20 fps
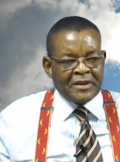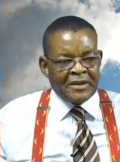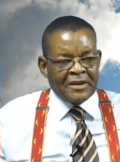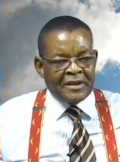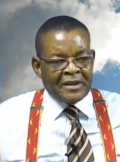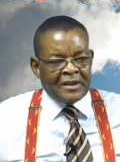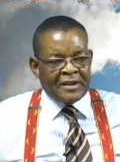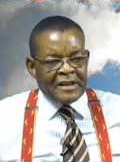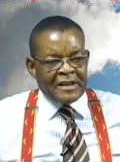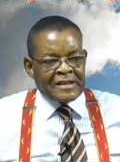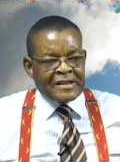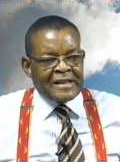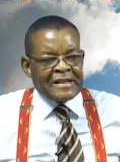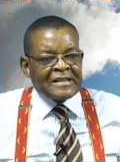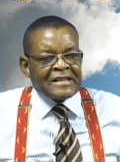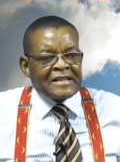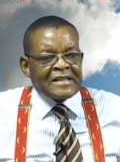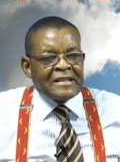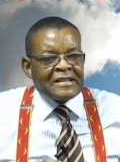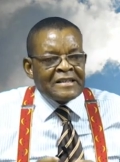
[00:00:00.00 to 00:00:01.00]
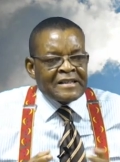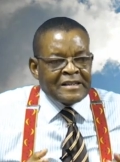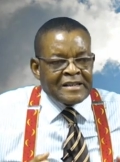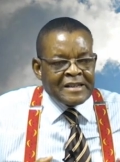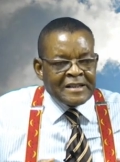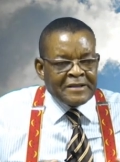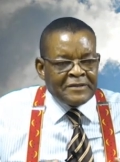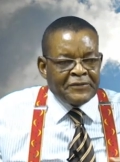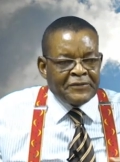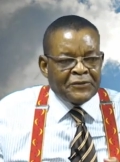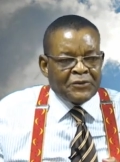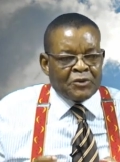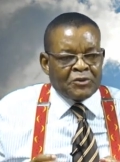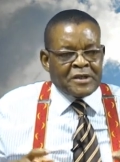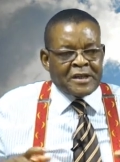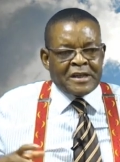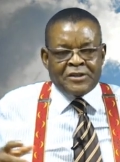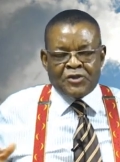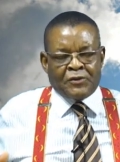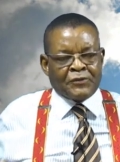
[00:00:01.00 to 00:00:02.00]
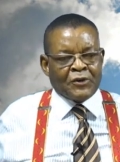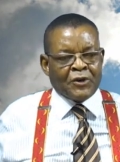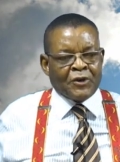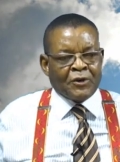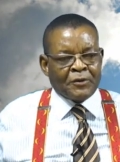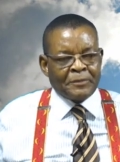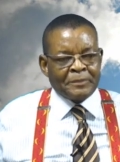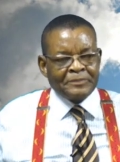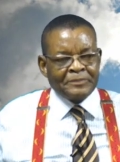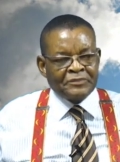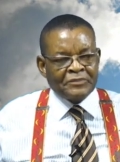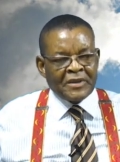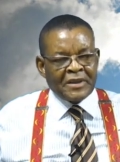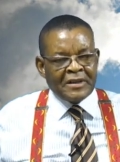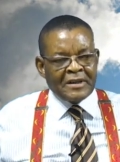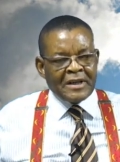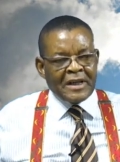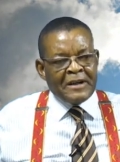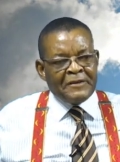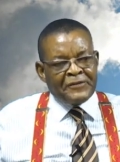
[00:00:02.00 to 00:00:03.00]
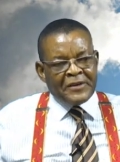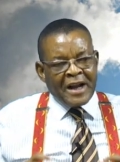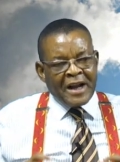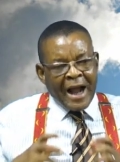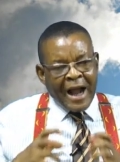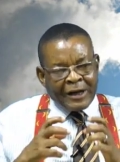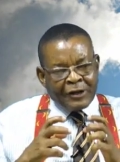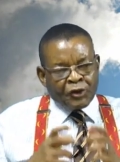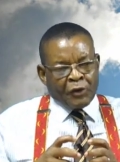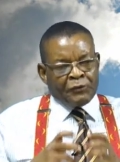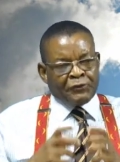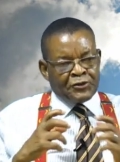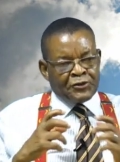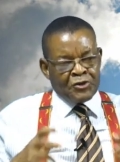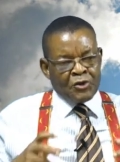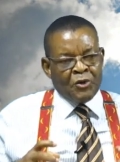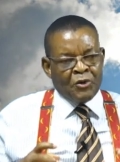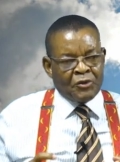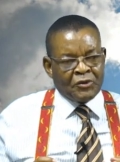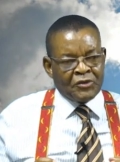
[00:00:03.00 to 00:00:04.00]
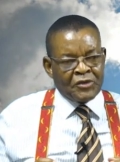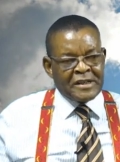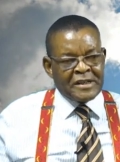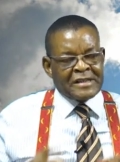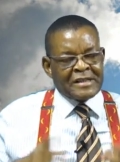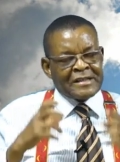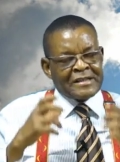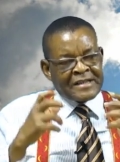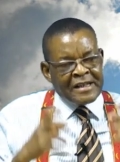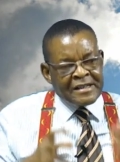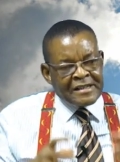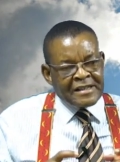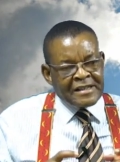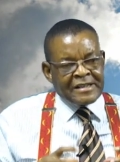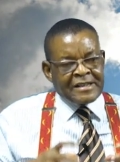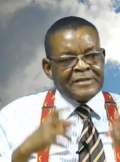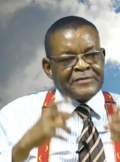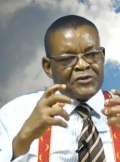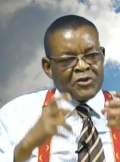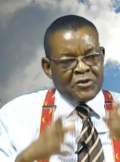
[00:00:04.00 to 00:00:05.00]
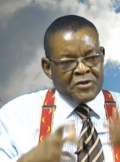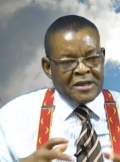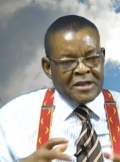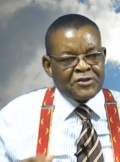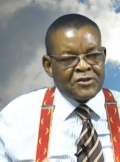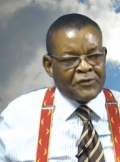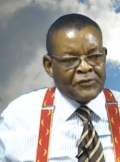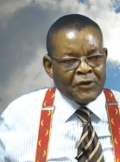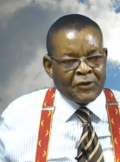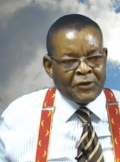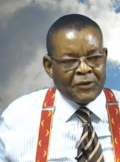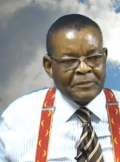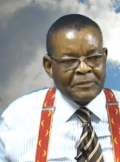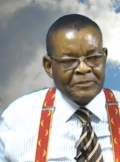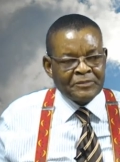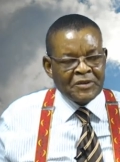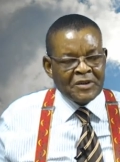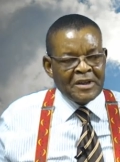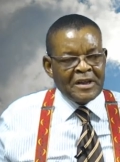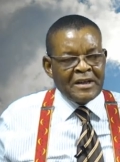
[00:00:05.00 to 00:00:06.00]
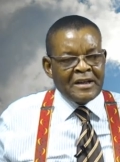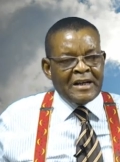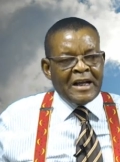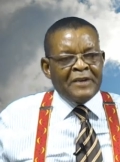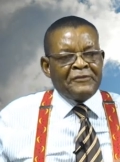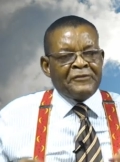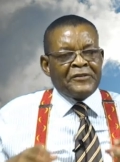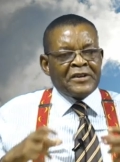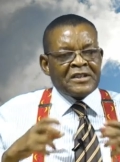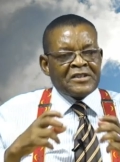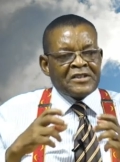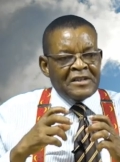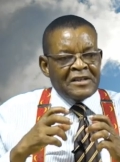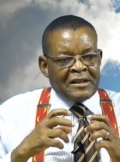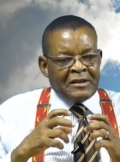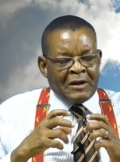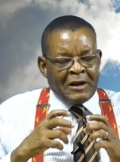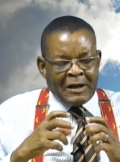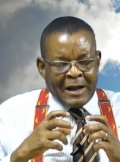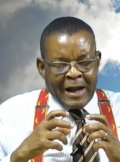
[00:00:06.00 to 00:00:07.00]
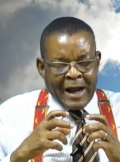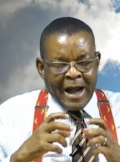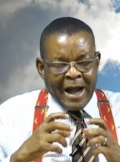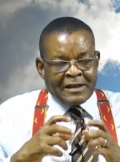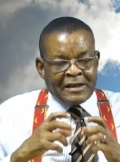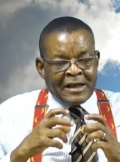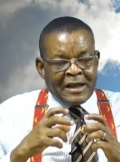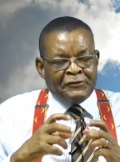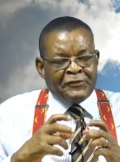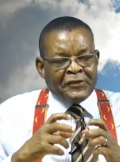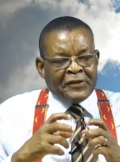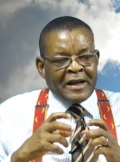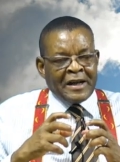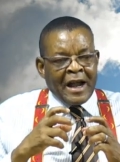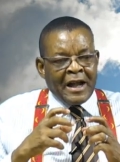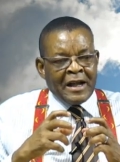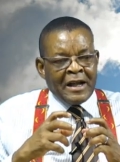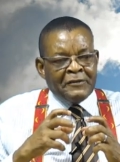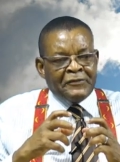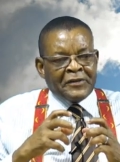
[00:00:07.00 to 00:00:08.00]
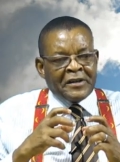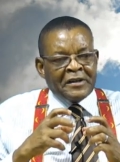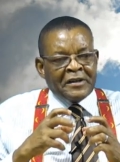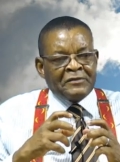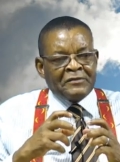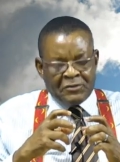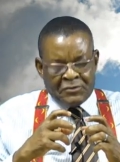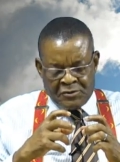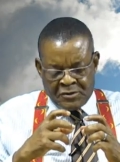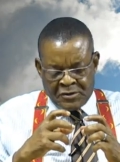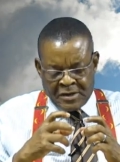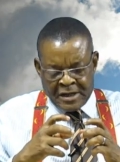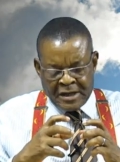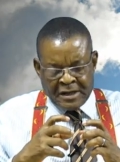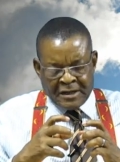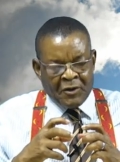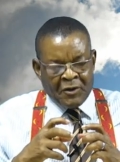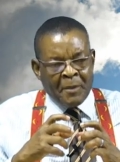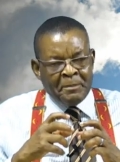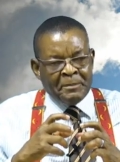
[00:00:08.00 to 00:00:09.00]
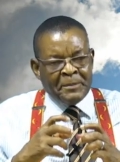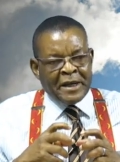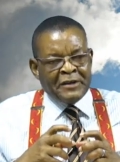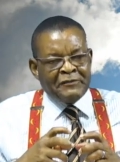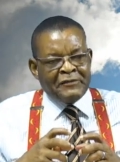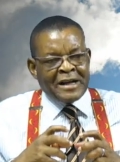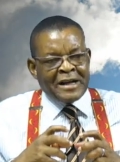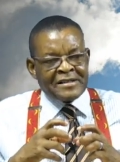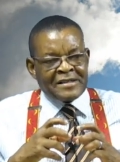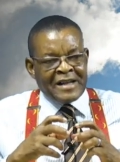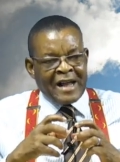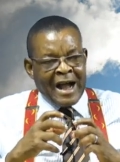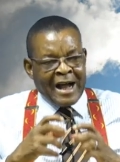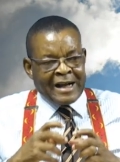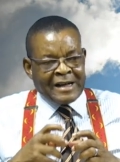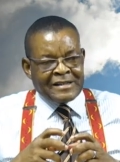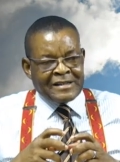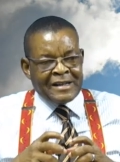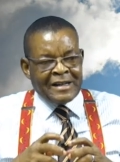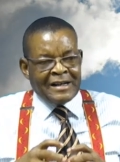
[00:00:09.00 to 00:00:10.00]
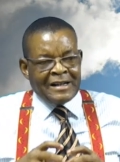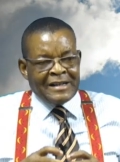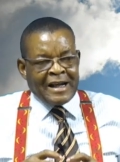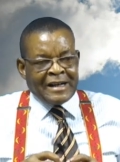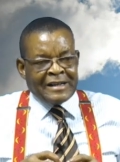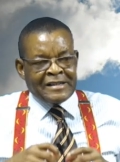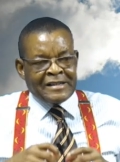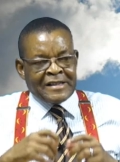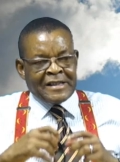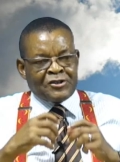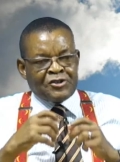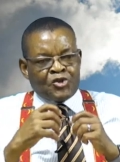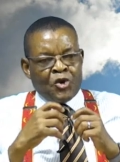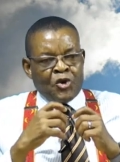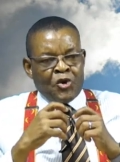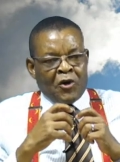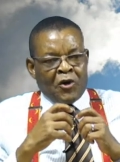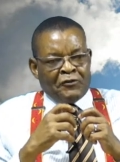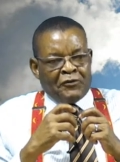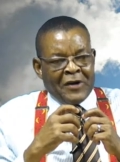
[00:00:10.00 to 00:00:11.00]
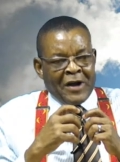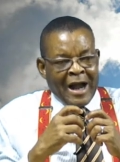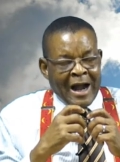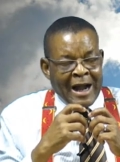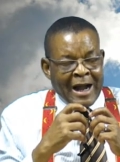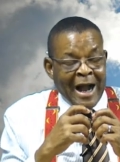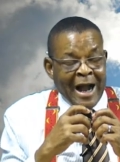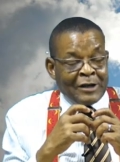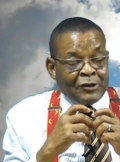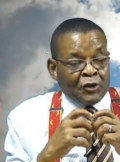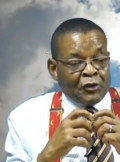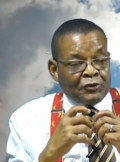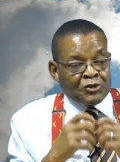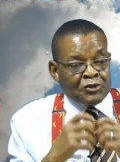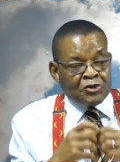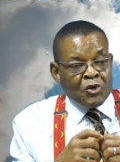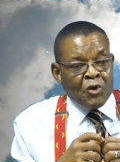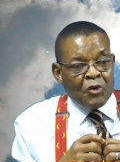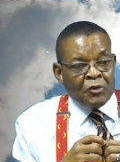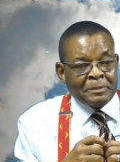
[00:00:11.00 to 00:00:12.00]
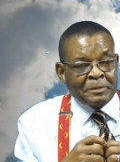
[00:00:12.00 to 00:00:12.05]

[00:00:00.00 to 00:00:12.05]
It's insensitive to things of God. Every heart of stone is insensitive to things of God. Every heart, every every uh, unbeliever's heart that is a stone of a heart of stone